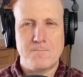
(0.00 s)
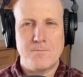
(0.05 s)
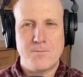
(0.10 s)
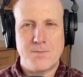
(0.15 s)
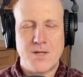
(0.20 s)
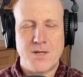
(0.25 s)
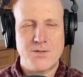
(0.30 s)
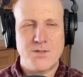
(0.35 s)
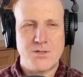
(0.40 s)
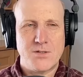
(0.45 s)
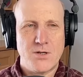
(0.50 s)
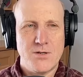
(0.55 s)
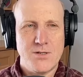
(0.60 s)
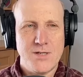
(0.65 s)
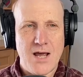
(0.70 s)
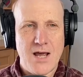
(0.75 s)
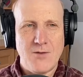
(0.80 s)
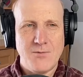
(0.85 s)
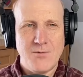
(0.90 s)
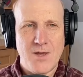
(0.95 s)
Because it
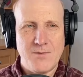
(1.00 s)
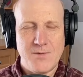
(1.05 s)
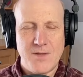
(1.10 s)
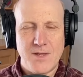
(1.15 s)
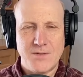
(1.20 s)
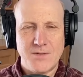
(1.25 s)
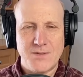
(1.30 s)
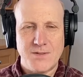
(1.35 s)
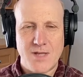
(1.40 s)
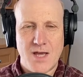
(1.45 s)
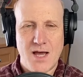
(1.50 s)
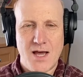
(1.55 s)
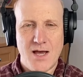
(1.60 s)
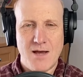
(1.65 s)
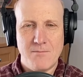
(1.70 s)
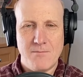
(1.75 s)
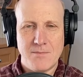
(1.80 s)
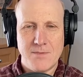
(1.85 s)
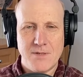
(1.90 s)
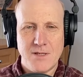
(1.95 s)
turned out that this
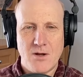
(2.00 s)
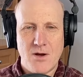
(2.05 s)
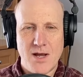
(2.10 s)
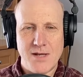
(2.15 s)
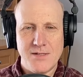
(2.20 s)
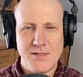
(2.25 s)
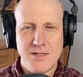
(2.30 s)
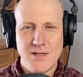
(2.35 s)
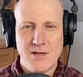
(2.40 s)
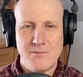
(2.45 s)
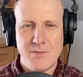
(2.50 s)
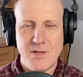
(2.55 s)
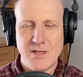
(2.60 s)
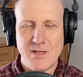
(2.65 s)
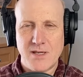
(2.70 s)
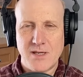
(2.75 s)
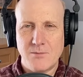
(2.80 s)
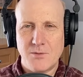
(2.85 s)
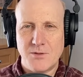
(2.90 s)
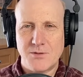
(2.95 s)
um, you know idea of
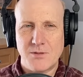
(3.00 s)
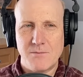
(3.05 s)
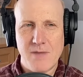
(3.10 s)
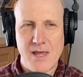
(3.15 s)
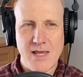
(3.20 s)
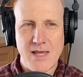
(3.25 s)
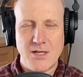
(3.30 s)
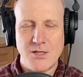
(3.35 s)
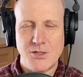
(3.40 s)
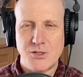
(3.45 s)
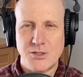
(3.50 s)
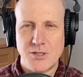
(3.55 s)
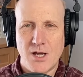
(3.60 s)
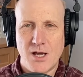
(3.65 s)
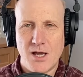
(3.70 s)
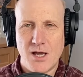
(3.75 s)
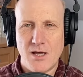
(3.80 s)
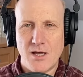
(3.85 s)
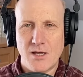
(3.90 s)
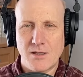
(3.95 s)
being able to manage
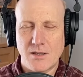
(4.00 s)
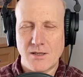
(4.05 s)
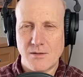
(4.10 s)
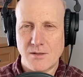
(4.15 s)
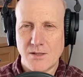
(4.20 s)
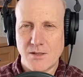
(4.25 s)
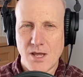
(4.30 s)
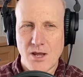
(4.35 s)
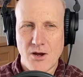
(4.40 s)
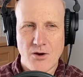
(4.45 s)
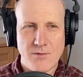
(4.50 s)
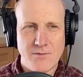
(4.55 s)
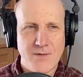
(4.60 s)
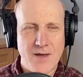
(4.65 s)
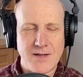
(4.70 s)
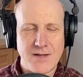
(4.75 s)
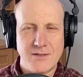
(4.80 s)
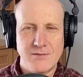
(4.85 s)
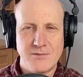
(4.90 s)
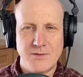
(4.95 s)
uh, care
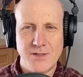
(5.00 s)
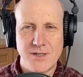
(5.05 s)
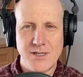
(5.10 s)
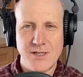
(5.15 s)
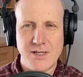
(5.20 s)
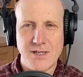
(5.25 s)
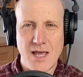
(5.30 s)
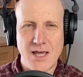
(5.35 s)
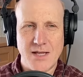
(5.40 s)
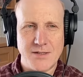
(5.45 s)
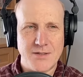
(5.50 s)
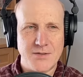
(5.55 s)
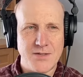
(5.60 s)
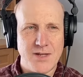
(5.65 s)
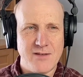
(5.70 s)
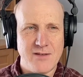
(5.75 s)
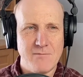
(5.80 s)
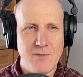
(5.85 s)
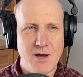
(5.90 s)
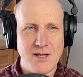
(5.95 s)
effectively and to
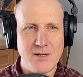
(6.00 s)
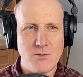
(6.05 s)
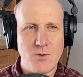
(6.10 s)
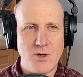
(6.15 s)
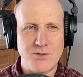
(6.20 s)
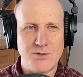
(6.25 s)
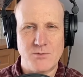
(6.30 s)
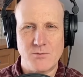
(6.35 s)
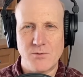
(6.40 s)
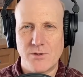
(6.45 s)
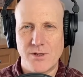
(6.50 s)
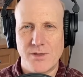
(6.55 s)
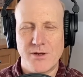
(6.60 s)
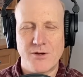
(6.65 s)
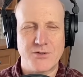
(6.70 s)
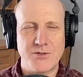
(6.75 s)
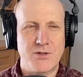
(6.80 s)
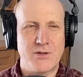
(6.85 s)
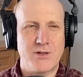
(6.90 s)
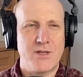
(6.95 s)
save money wasn't really there.
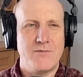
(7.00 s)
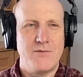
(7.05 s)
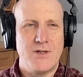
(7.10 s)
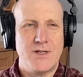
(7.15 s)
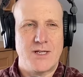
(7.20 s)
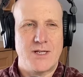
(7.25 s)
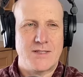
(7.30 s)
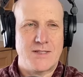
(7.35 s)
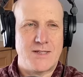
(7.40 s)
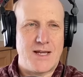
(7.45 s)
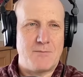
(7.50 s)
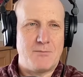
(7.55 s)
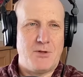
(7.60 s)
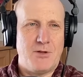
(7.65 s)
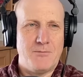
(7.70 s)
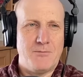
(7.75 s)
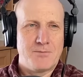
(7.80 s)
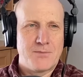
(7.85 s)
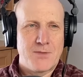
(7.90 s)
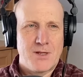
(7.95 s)
So I'll give you an example.